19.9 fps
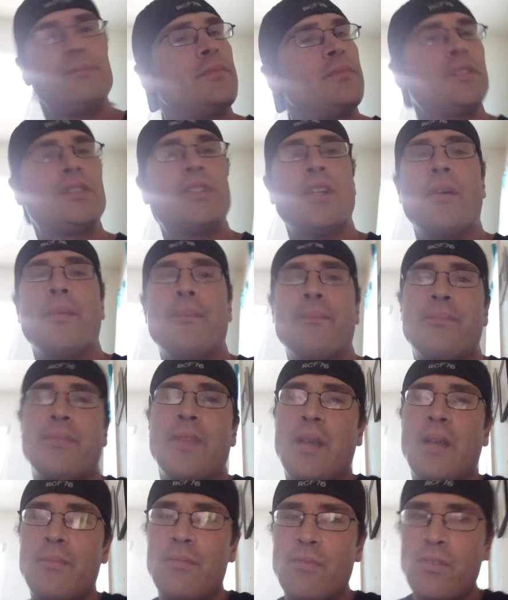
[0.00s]
So,
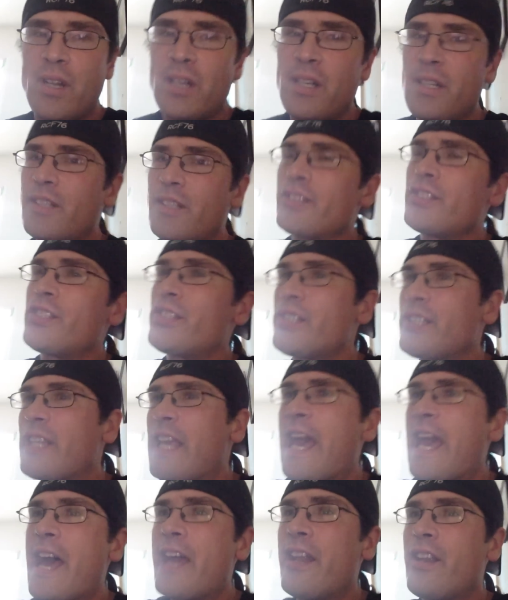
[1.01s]
I'm running a
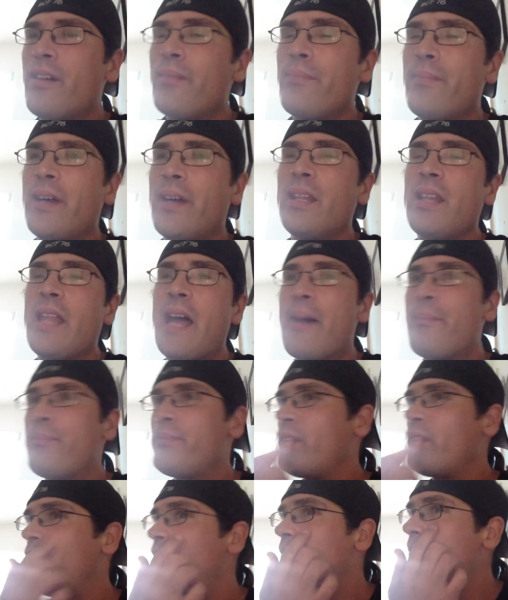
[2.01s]
scan on my
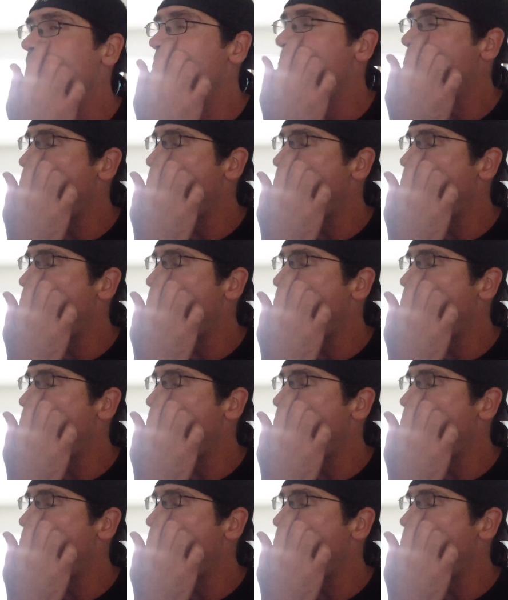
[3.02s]
laptop.